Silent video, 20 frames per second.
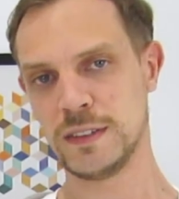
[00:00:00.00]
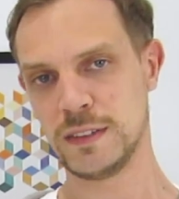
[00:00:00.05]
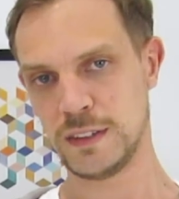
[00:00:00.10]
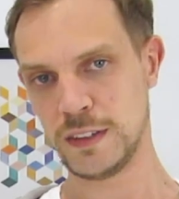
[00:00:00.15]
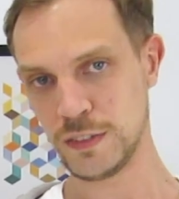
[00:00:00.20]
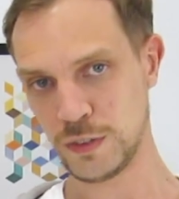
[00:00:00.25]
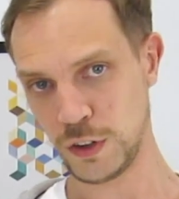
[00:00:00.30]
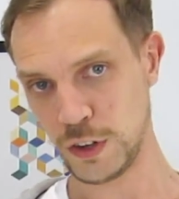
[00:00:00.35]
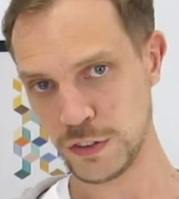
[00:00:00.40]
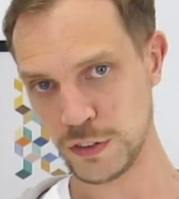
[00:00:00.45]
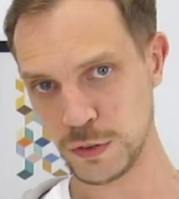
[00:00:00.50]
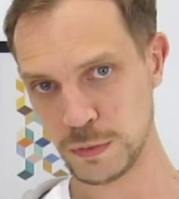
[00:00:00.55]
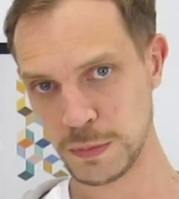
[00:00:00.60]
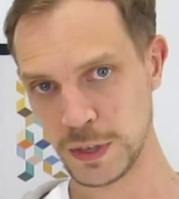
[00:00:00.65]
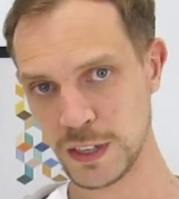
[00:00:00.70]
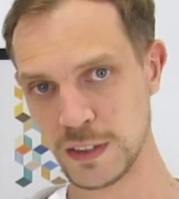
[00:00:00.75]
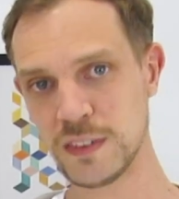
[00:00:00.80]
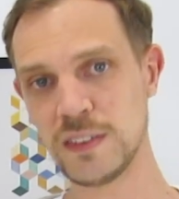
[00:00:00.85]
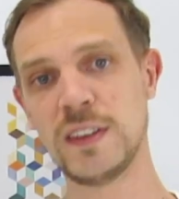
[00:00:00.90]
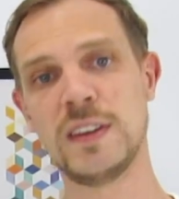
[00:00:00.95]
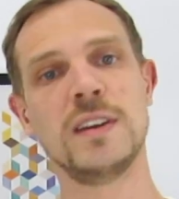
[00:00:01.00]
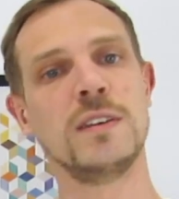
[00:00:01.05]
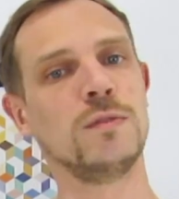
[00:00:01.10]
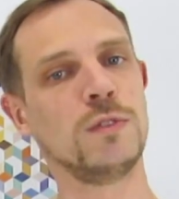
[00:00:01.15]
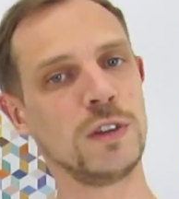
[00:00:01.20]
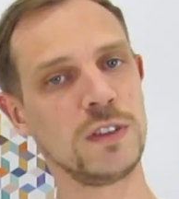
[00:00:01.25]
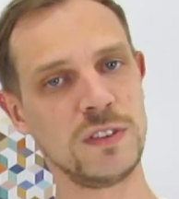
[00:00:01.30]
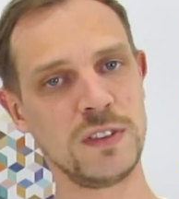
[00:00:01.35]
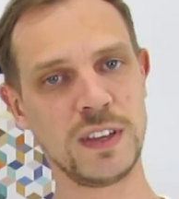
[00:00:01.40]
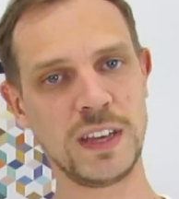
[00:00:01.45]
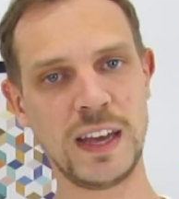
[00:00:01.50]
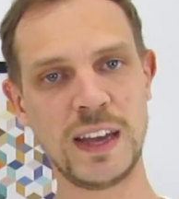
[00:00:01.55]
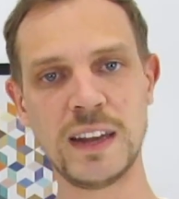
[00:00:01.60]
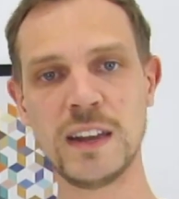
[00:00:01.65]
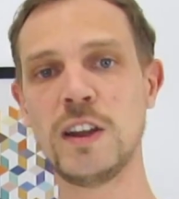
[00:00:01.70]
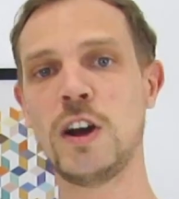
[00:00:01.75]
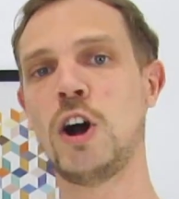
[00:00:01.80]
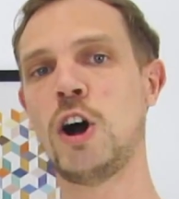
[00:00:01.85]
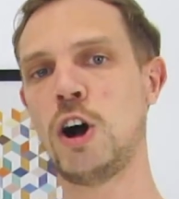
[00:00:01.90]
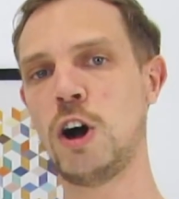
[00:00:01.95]
This also means, once
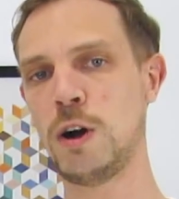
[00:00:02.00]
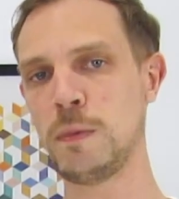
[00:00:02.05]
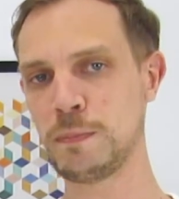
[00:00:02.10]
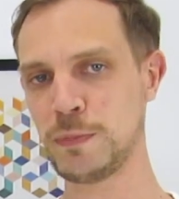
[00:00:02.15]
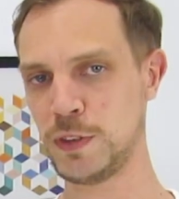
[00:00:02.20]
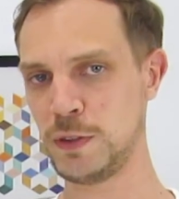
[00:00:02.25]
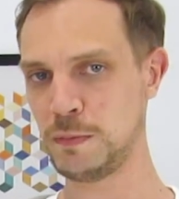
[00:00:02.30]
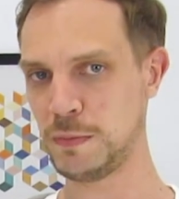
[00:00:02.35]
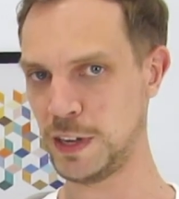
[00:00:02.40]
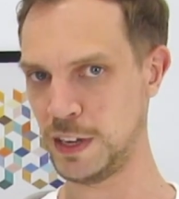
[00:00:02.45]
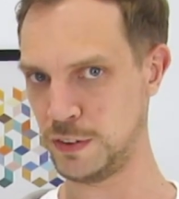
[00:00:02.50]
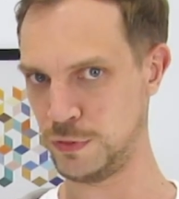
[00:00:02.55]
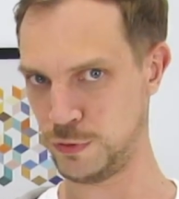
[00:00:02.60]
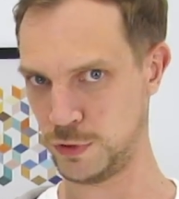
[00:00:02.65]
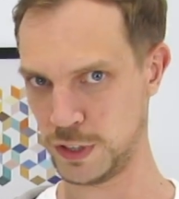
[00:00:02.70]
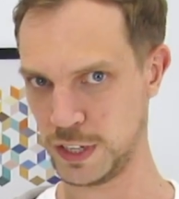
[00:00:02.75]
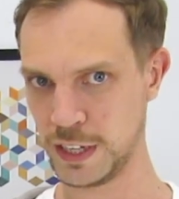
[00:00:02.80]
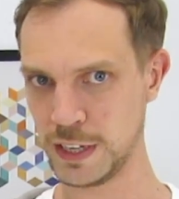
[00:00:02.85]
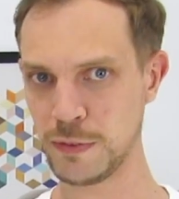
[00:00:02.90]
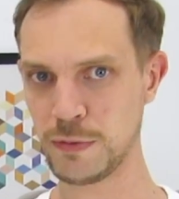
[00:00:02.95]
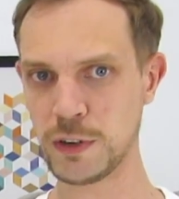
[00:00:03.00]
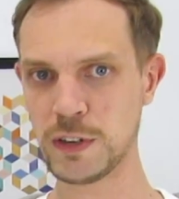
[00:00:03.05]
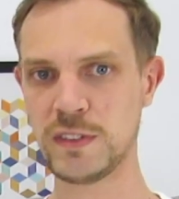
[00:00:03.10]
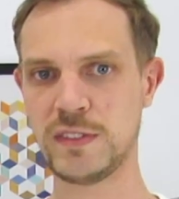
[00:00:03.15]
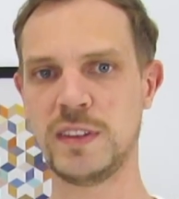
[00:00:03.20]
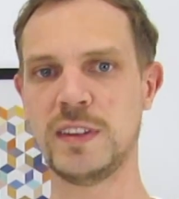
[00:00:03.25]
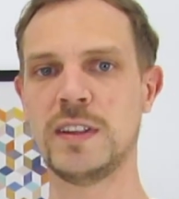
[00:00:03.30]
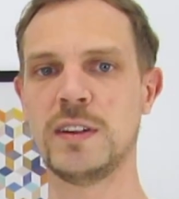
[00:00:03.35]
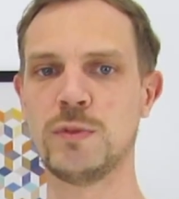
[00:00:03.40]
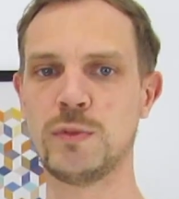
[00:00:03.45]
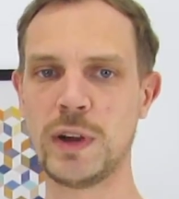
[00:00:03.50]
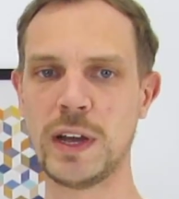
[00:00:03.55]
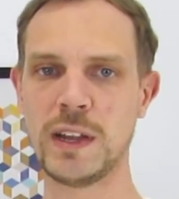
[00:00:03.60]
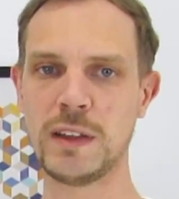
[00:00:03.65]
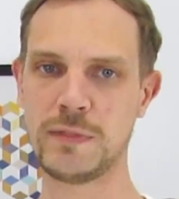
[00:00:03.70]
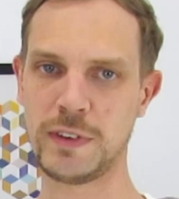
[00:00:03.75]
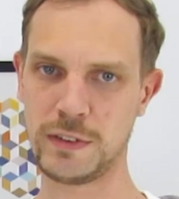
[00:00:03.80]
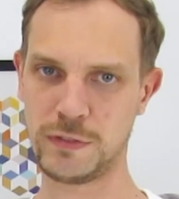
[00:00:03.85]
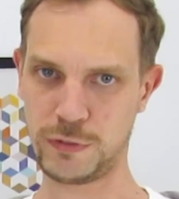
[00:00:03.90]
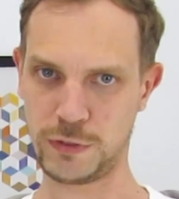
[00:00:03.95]
again, optimize for keywords that are
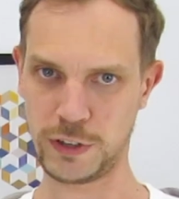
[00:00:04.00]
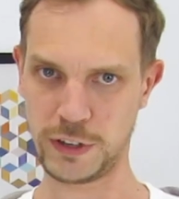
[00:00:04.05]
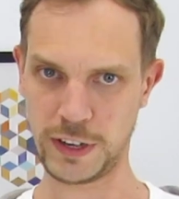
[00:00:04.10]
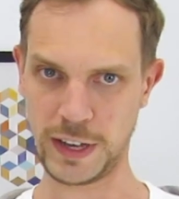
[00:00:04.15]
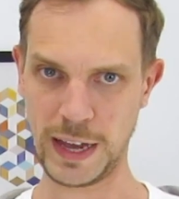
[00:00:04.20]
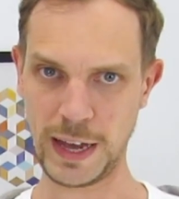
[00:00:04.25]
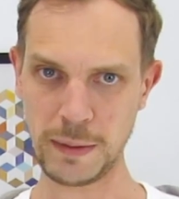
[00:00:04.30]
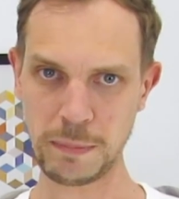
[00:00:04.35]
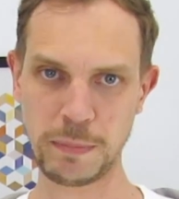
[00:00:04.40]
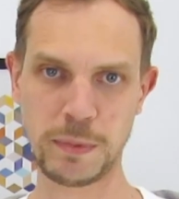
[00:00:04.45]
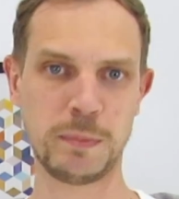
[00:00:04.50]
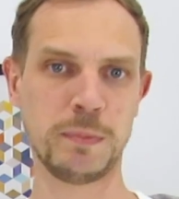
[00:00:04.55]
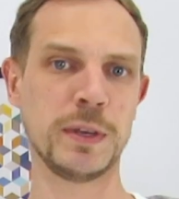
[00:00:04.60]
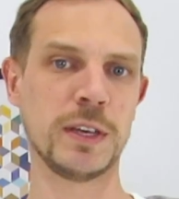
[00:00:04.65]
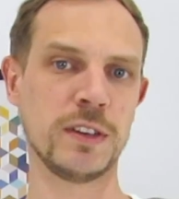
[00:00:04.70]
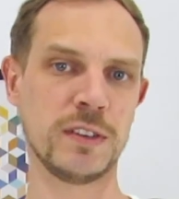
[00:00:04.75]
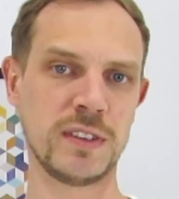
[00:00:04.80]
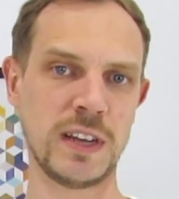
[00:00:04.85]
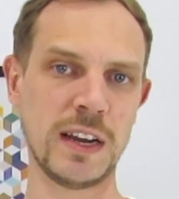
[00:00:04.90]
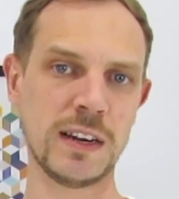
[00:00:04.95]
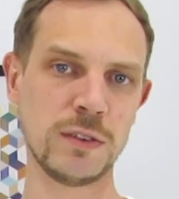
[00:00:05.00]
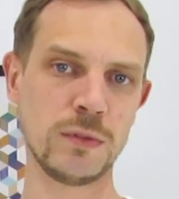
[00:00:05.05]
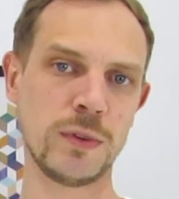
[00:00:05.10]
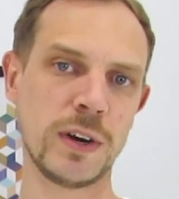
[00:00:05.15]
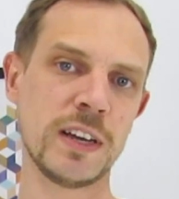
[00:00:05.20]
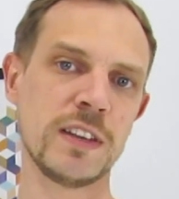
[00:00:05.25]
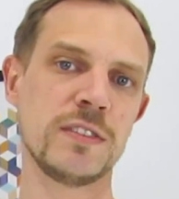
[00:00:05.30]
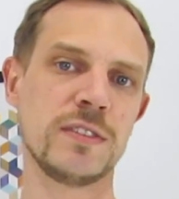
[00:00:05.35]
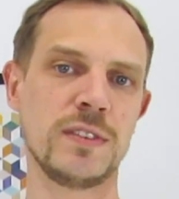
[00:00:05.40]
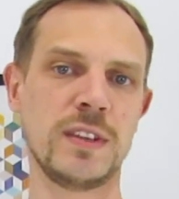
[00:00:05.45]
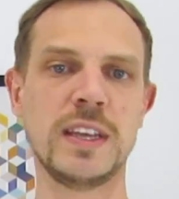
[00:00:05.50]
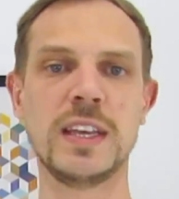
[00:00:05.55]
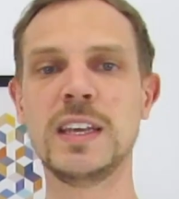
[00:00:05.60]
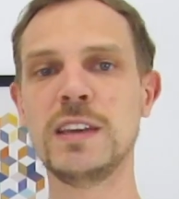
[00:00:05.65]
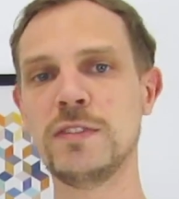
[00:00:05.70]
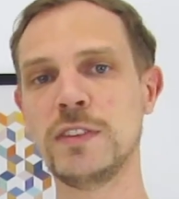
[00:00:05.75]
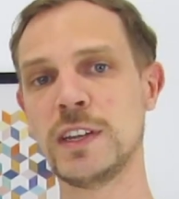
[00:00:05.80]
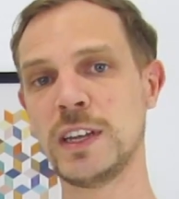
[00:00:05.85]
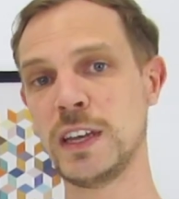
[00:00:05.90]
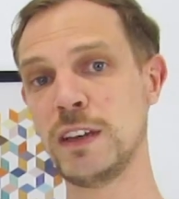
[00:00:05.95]
relevant for your app, because otherwise,
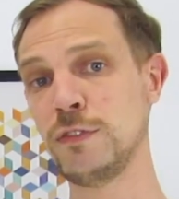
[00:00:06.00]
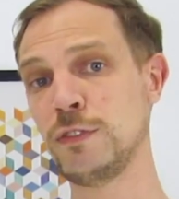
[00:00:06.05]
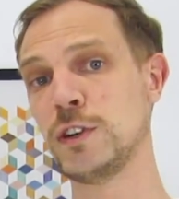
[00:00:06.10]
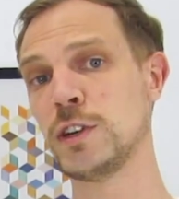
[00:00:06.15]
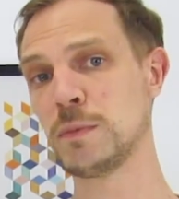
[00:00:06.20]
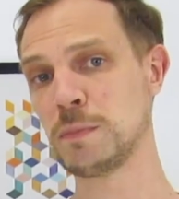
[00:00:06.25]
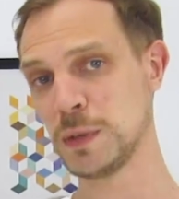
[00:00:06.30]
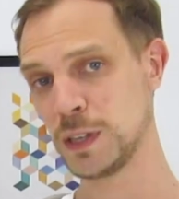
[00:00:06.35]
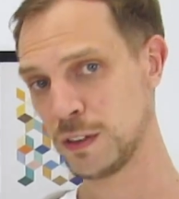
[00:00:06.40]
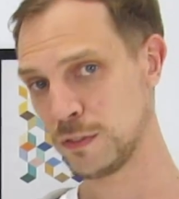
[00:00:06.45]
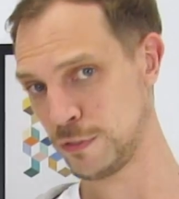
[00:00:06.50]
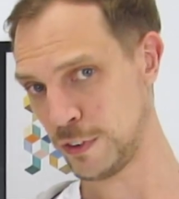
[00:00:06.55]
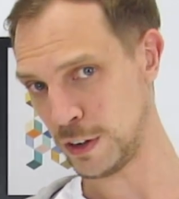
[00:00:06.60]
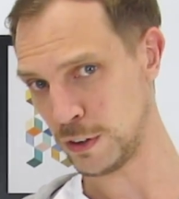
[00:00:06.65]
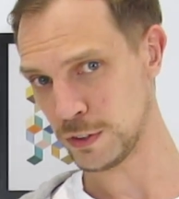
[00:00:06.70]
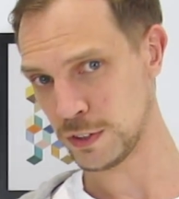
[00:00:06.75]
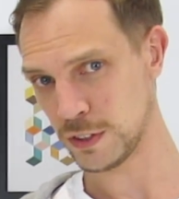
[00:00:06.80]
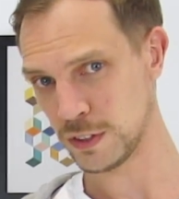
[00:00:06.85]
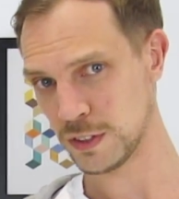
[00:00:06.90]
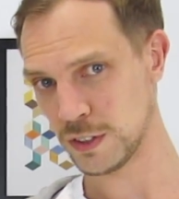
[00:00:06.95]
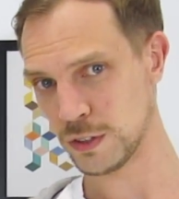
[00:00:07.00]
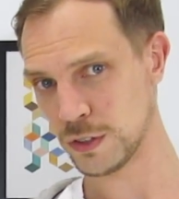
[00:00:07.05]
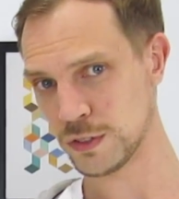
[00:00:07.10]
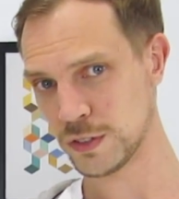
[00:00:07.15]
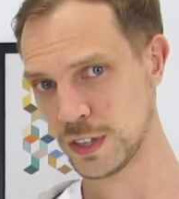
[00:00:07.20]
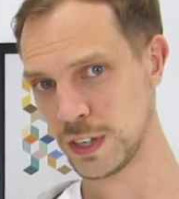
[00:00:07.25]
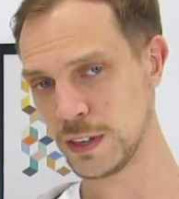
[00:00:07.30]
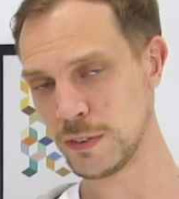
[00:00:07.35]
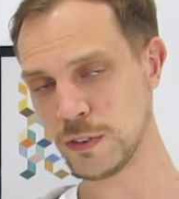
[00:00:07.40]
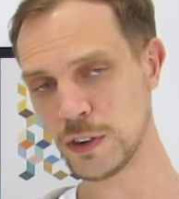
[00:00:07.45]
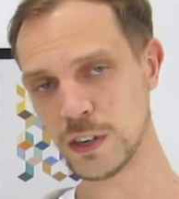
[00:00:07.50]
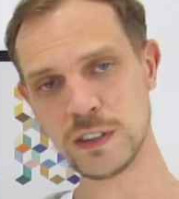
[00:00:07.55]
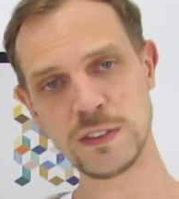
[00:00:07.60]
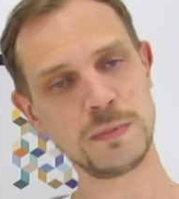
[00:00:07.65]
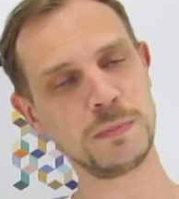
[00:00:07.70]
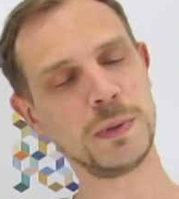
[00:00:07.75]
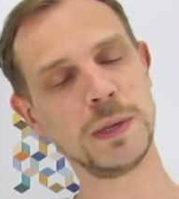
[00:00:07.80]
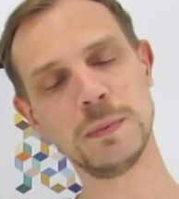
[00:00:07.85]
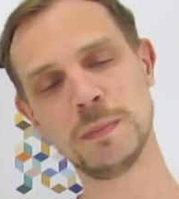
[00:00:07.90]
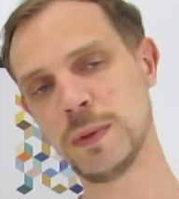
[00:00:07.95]
even if you're being found on those
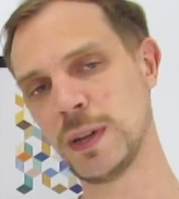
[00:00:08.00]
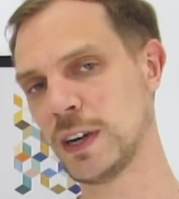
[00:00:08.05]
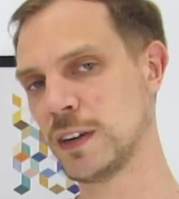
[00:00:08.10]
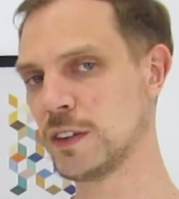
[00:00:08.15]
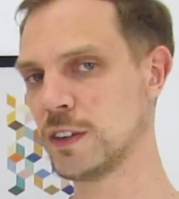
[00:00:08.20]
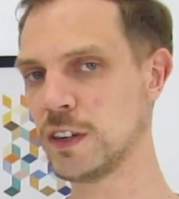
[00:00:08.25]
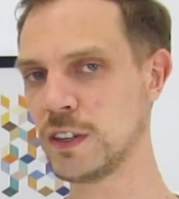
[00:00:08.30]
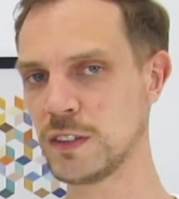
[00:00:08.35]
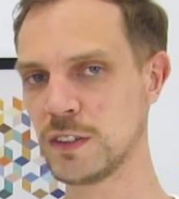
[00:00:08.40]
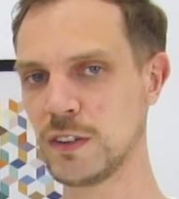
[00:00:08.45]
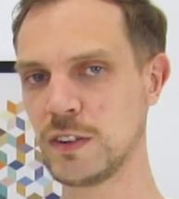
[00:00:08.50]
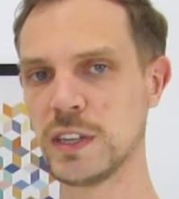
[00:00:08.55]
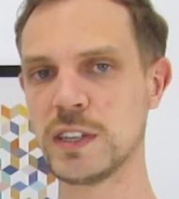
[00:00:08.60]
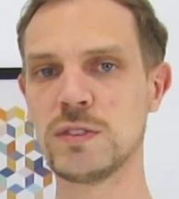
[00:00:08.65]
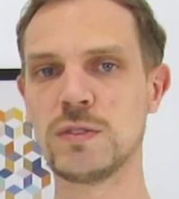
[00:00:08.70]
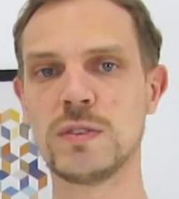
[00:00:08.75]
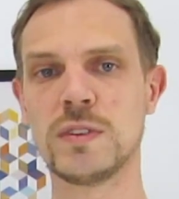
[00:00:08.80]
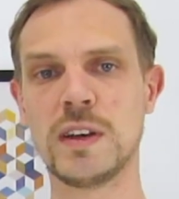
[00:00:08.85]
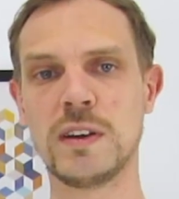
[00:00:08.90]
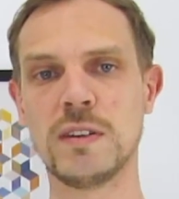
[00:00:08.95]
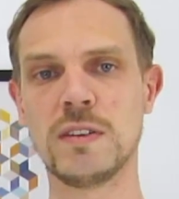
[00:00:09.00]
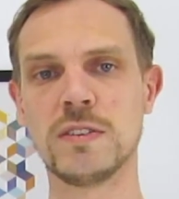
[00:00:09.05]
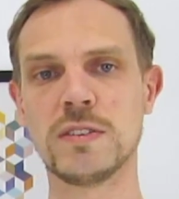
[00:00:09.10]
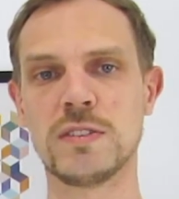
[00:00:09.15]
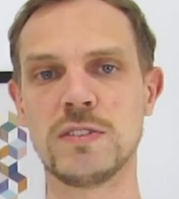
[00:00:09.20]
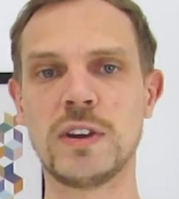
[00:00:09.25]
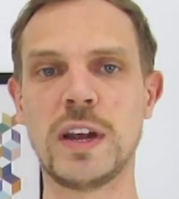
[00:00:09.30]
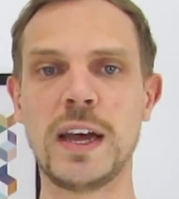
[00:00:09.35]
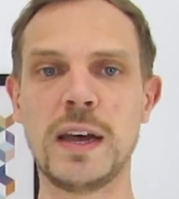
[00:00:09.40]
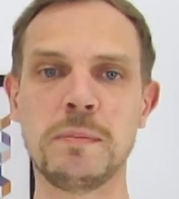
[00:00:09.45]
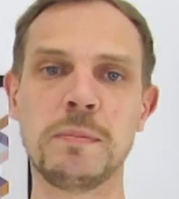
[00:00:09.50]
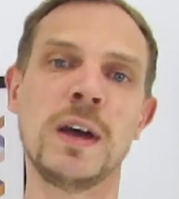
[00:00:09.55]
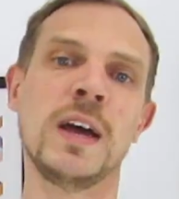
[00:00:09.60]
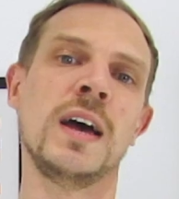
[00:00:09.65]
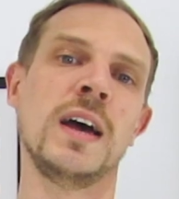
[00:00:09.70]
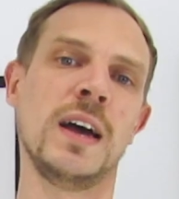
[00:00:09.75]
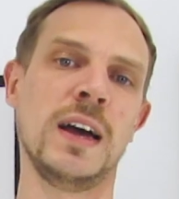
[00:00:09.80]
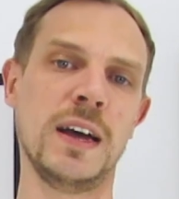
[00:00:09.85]
keywords, people are not going to download your app,